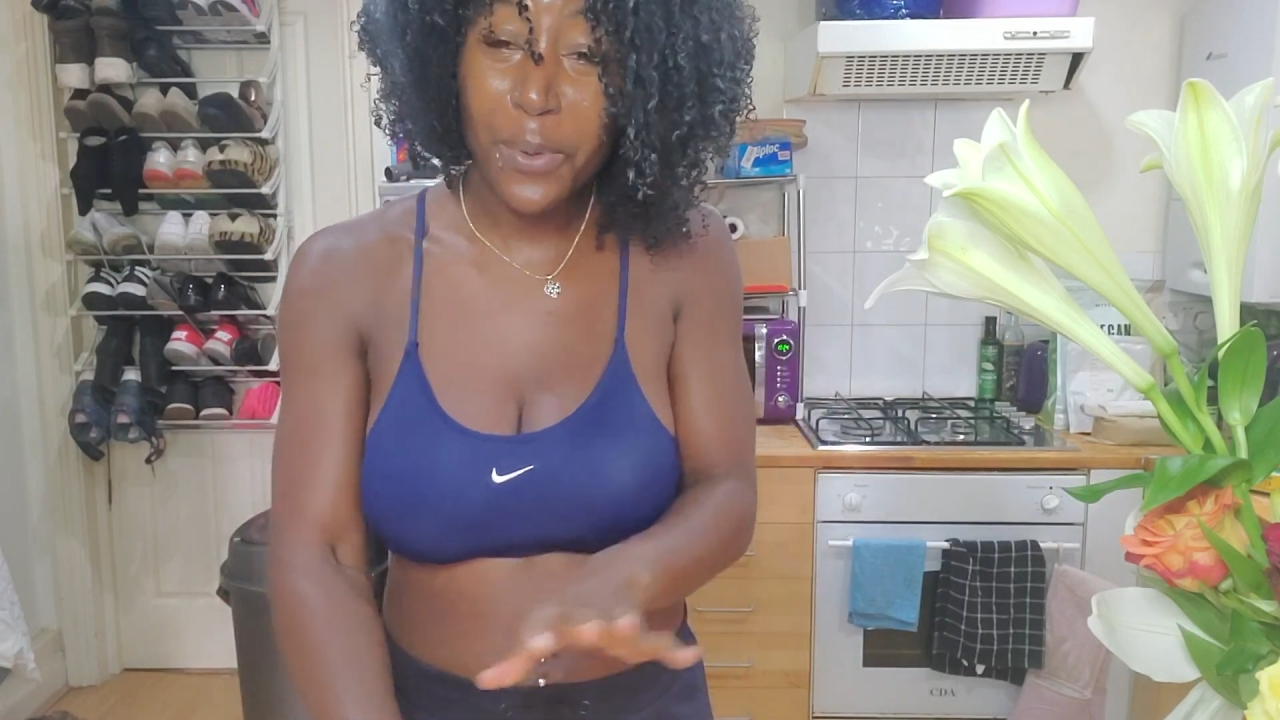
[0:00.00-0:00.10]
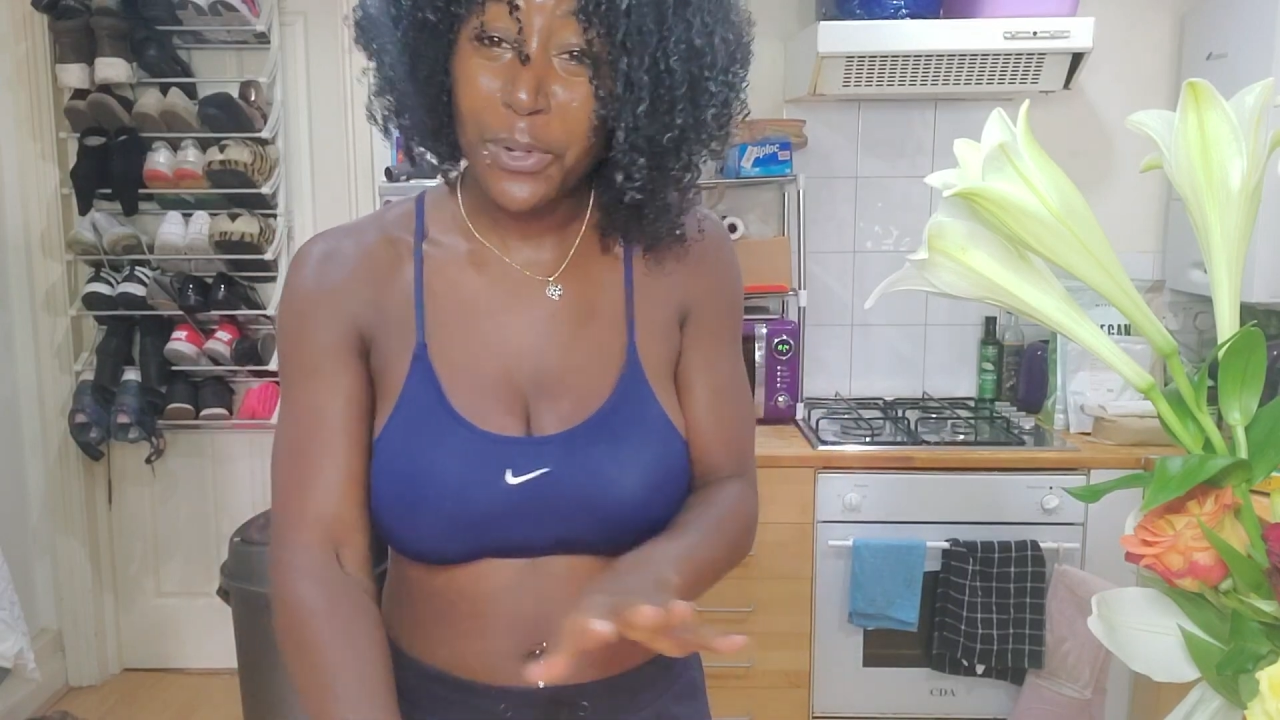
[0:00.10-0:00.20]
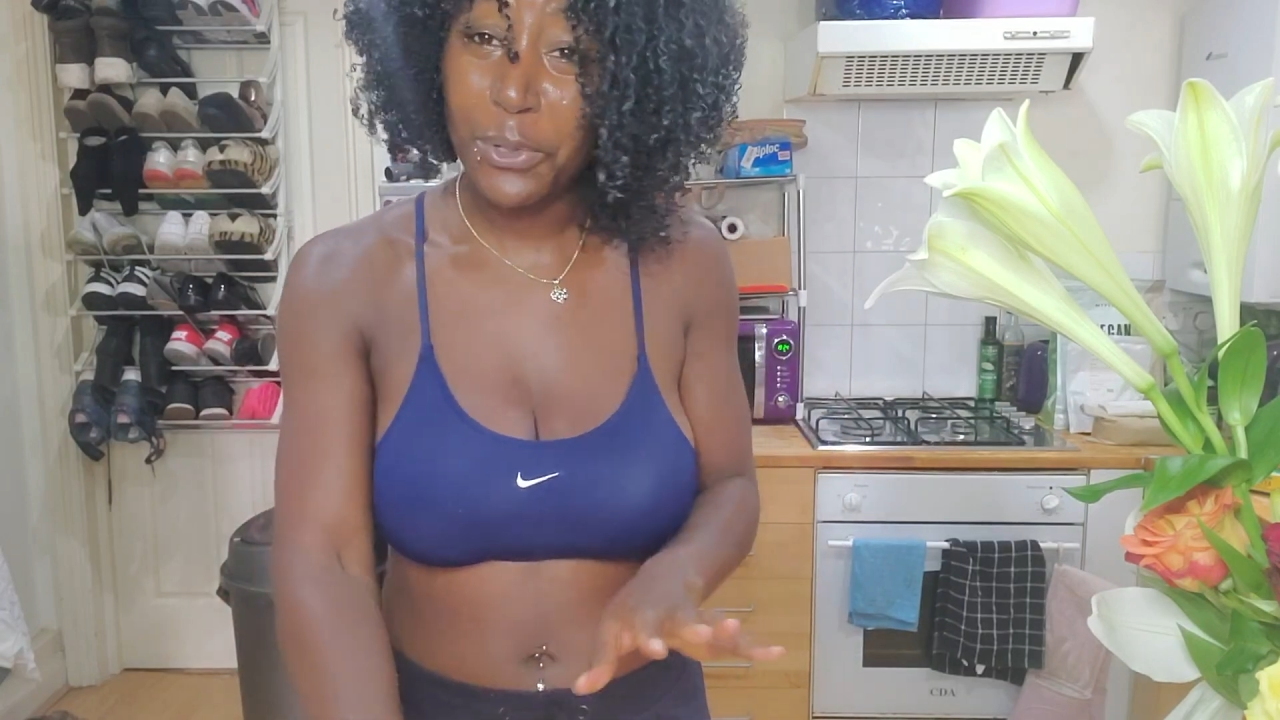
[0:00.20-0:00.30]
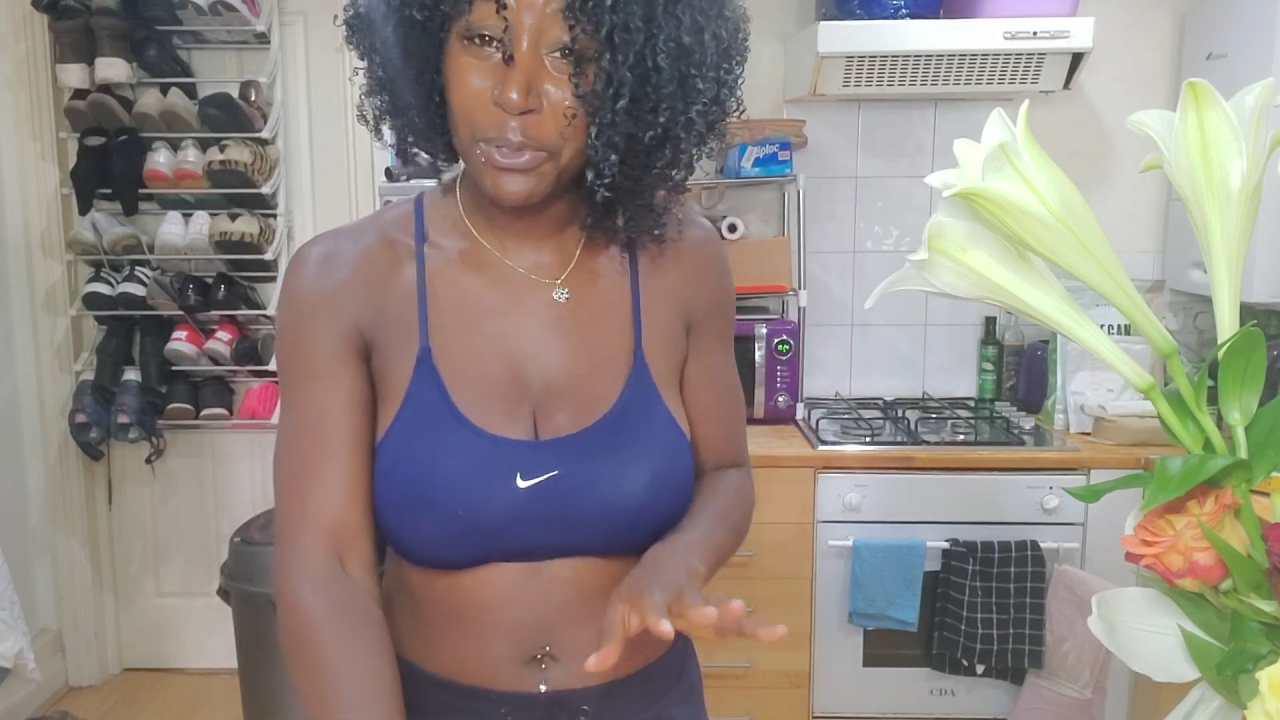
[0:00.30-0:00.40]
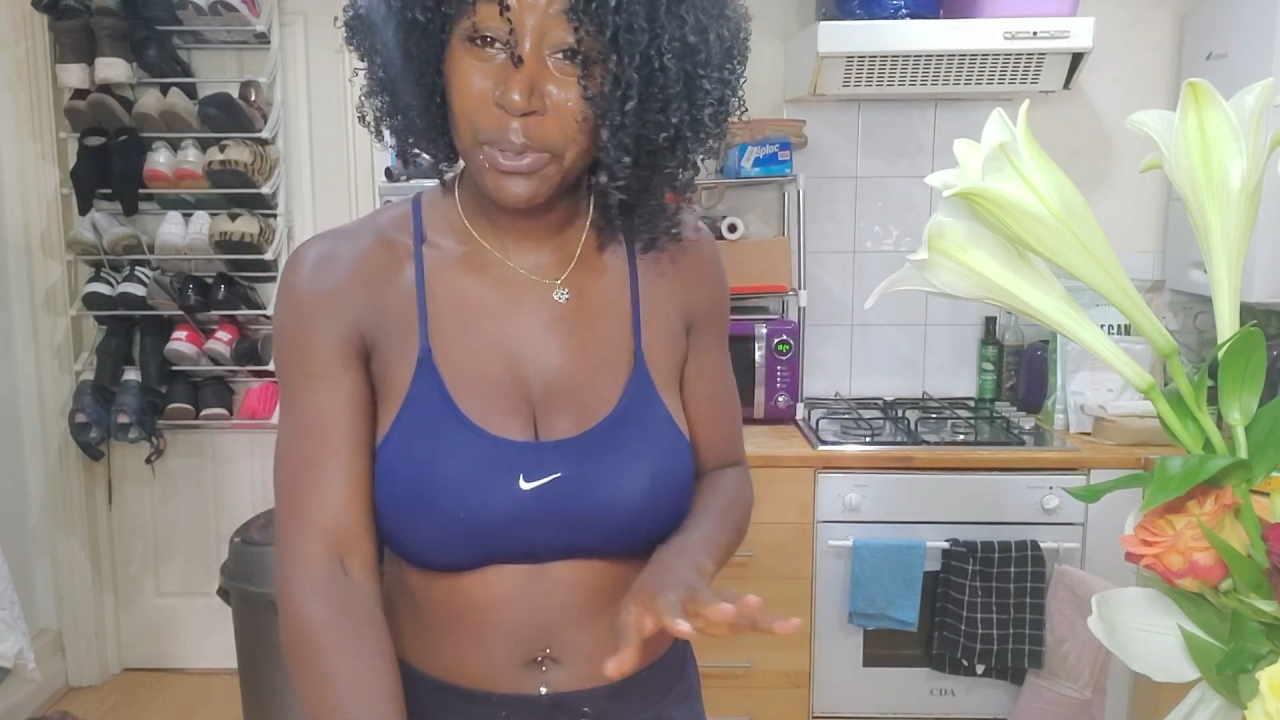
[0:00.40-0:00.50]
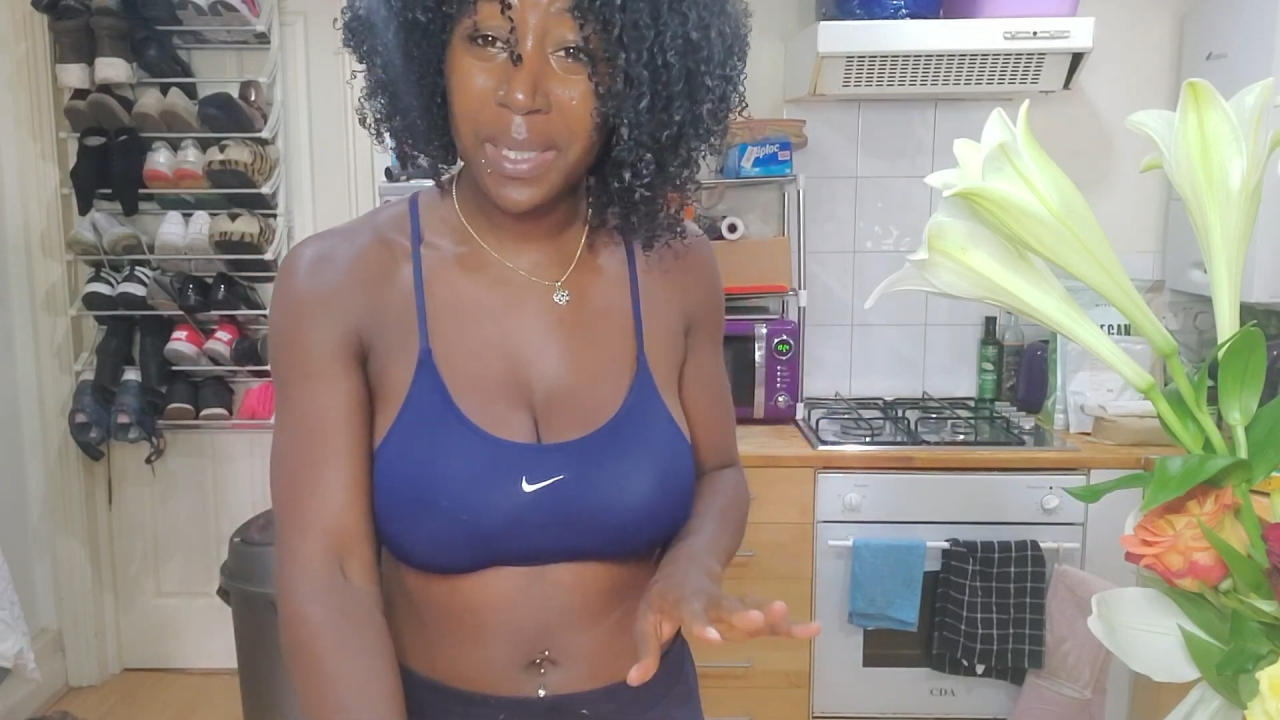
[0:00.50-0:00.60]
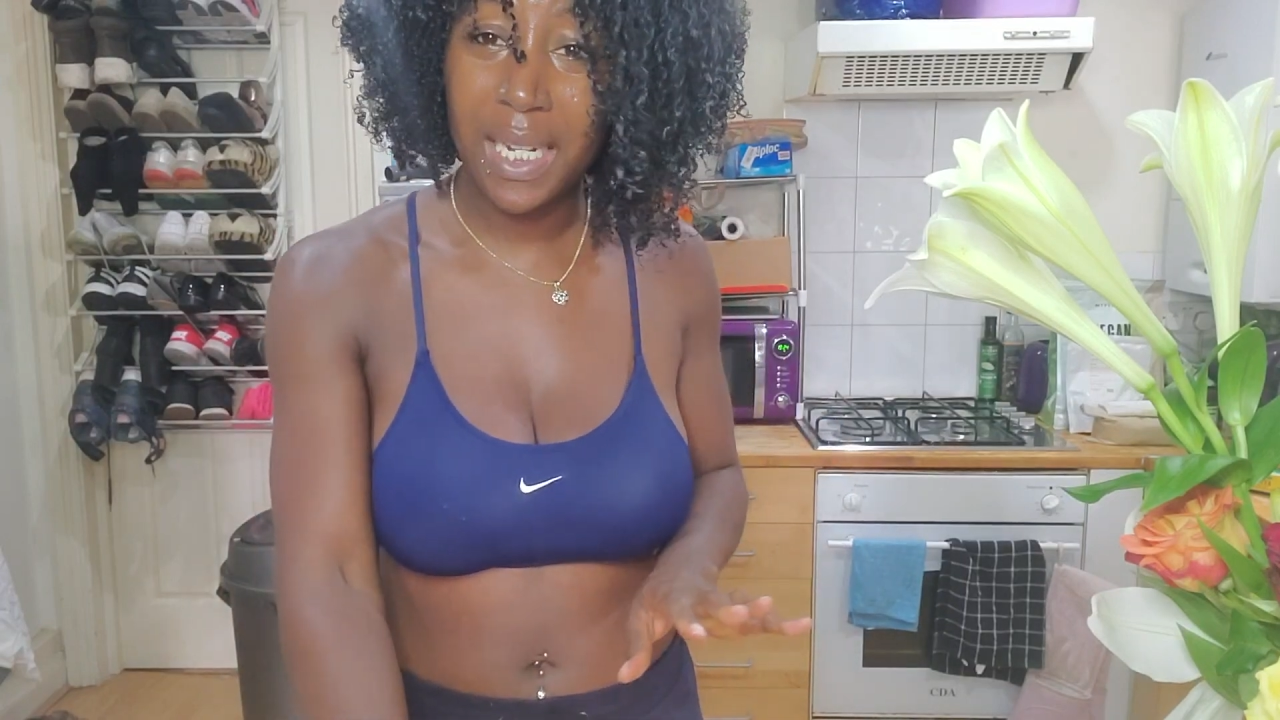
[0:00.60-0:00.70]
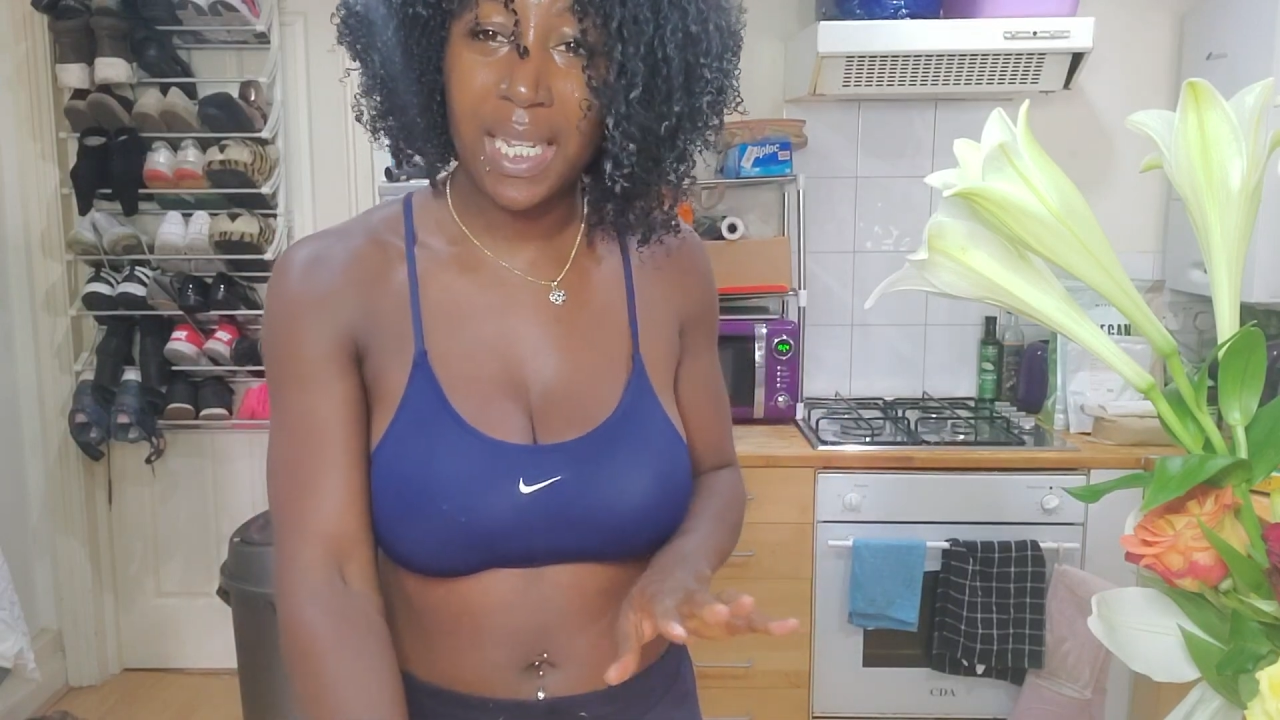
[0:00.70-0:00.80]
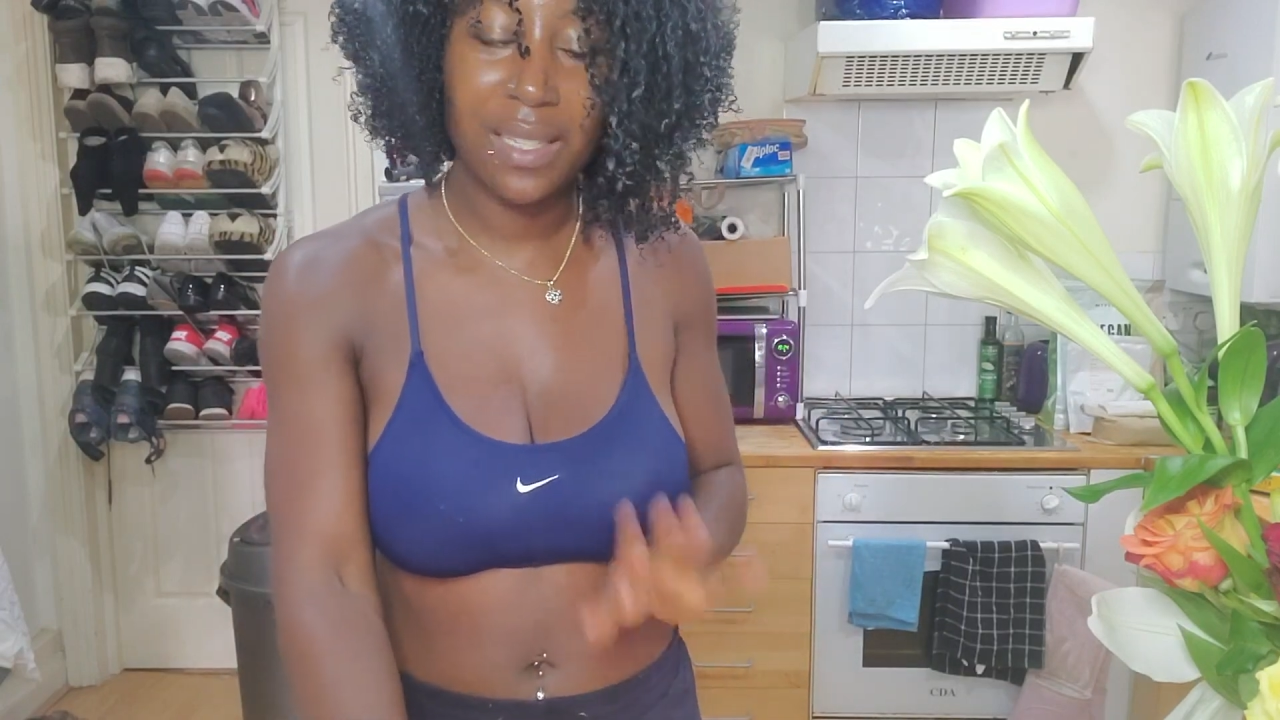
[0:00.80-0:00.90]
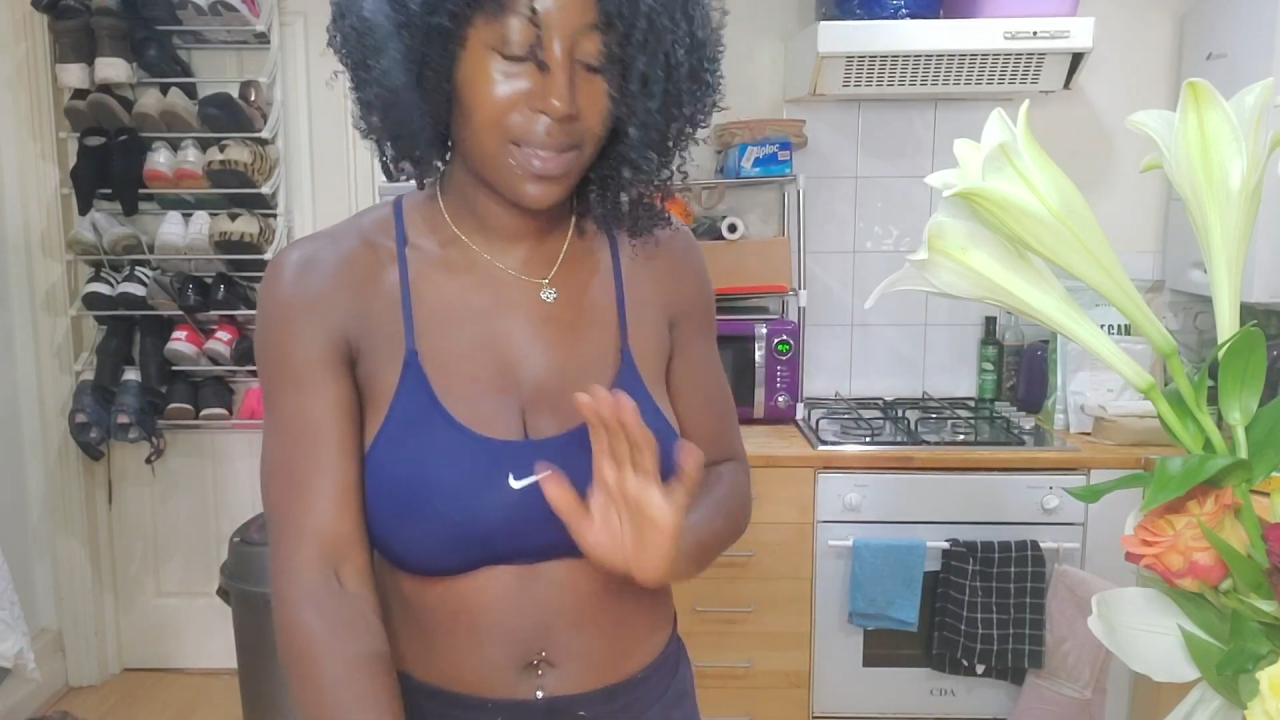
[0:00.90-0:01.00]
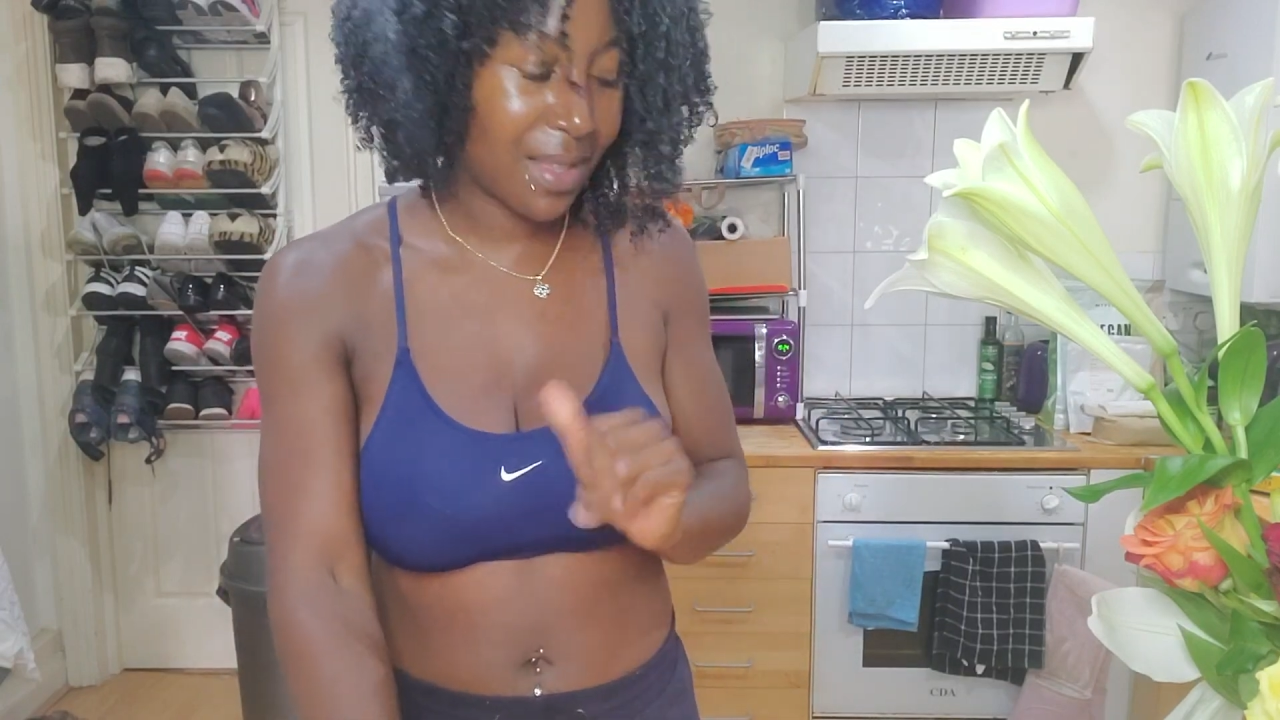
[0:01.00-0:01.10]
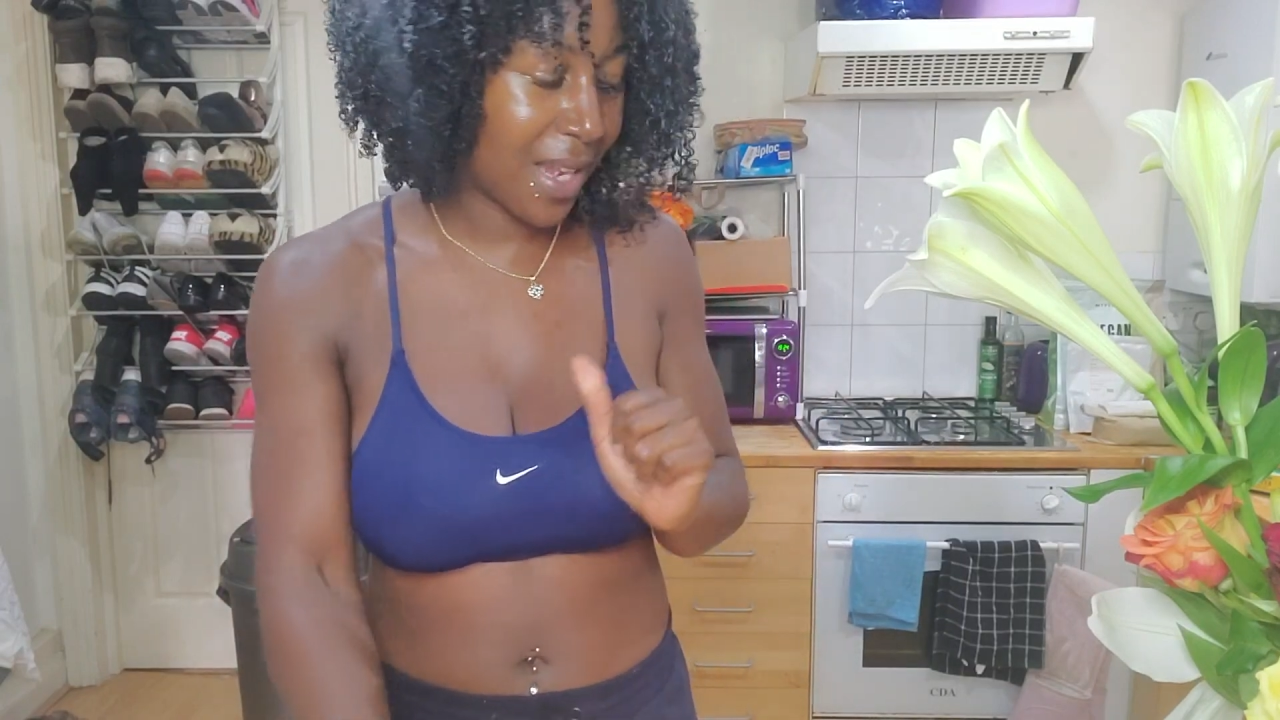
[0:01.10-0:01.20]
neutral at least,